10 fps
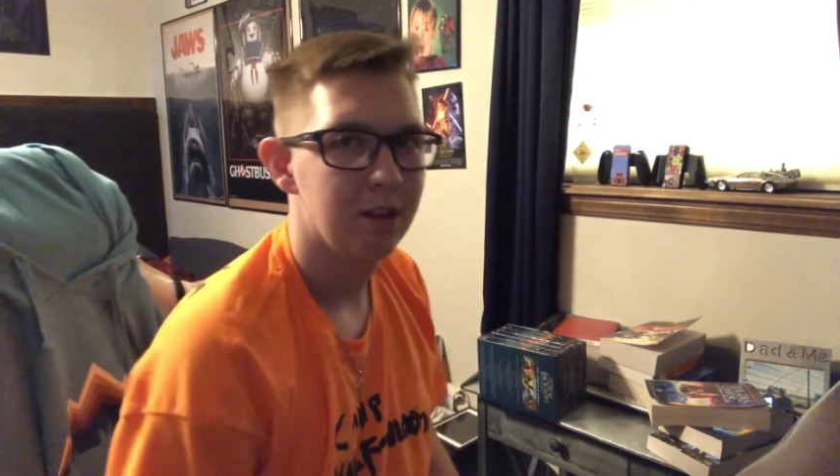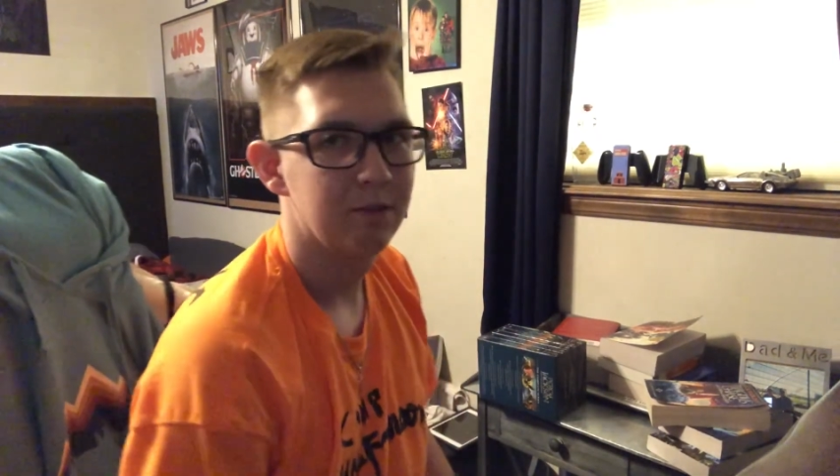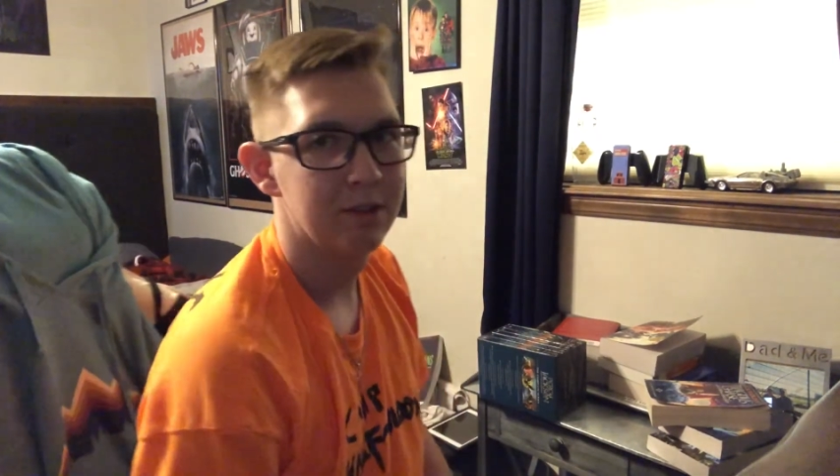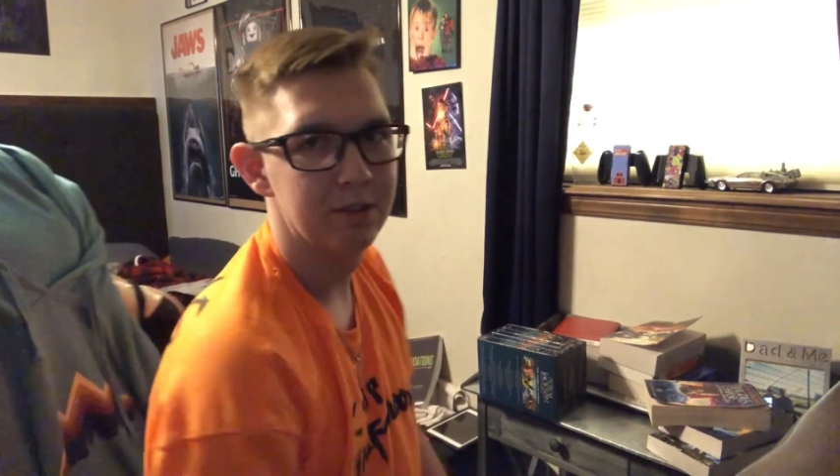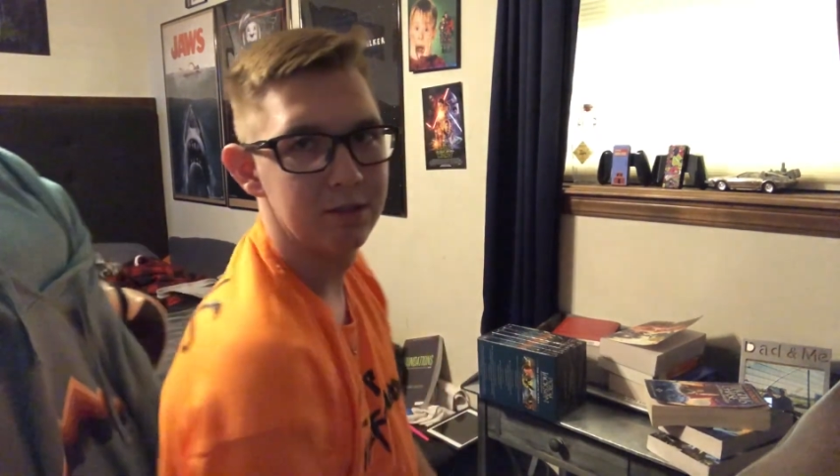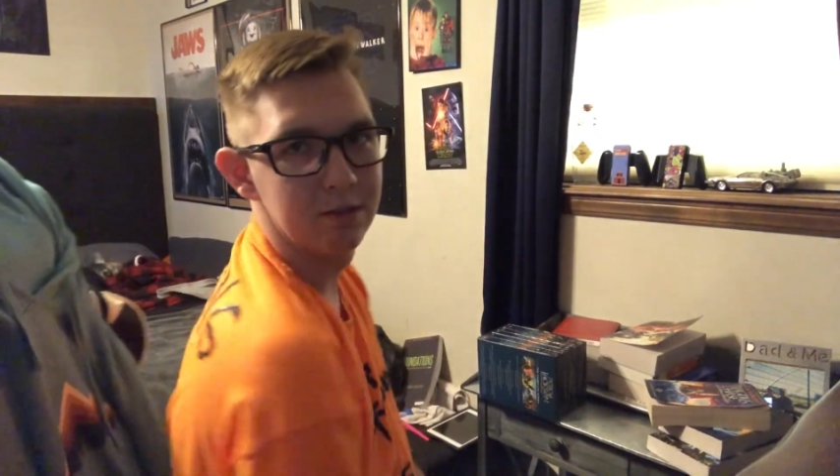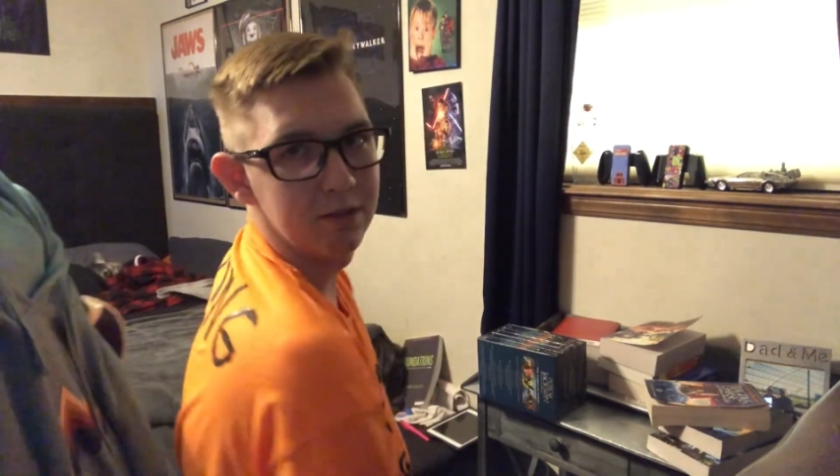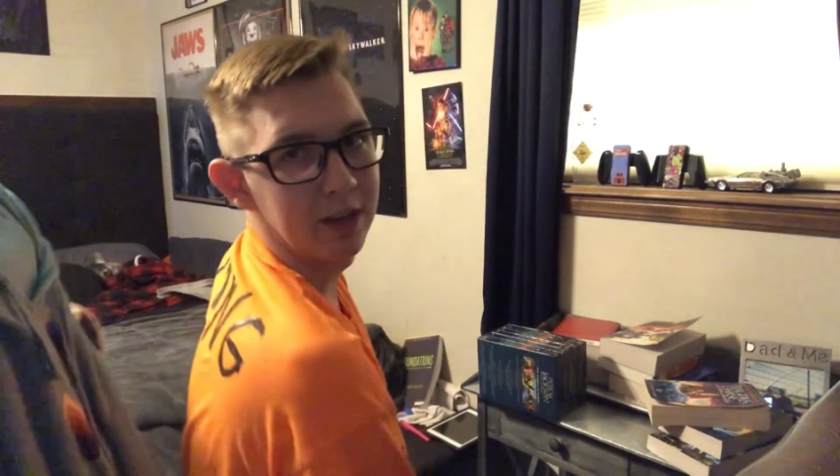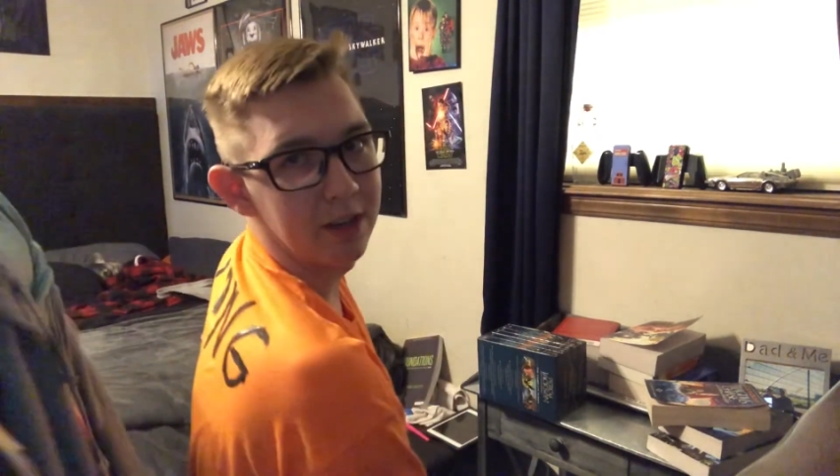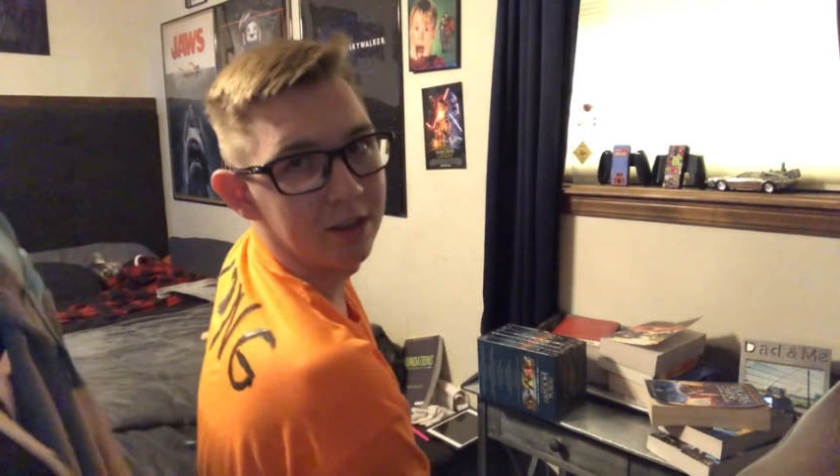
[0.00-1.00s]
What you do
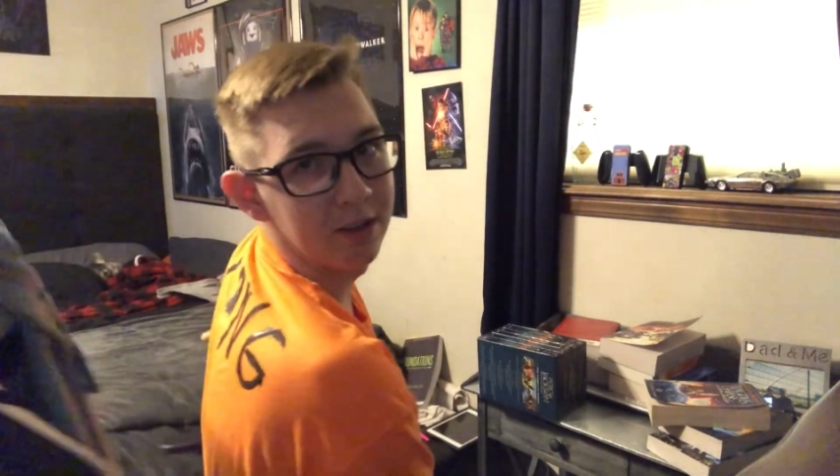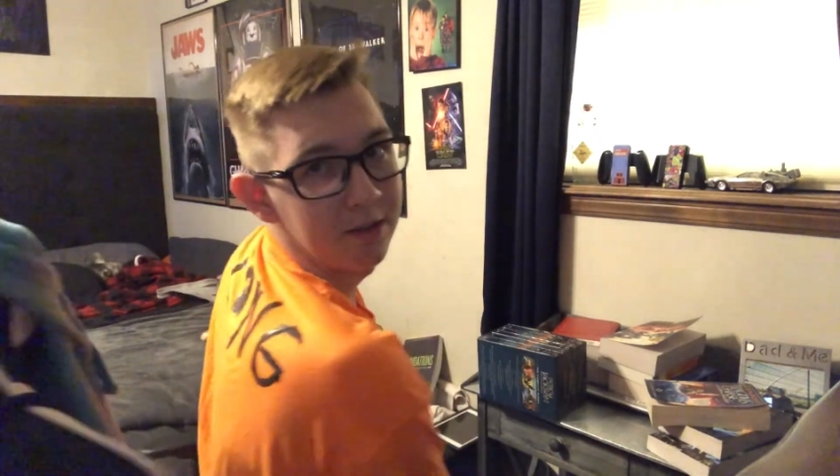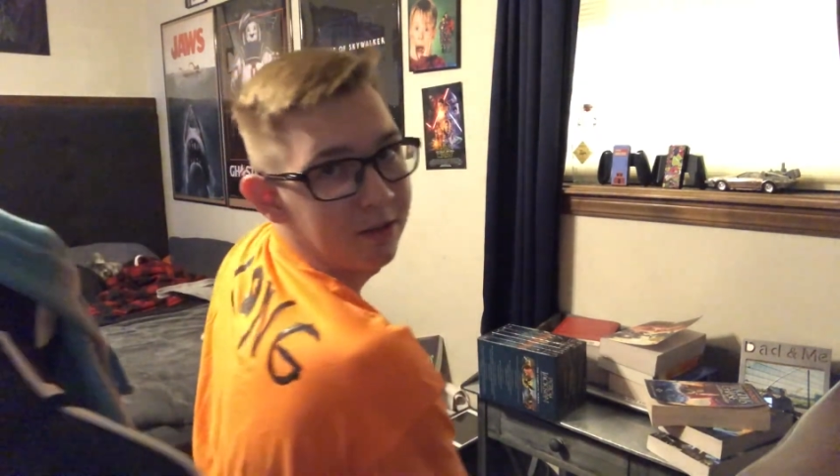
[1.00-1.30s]
not know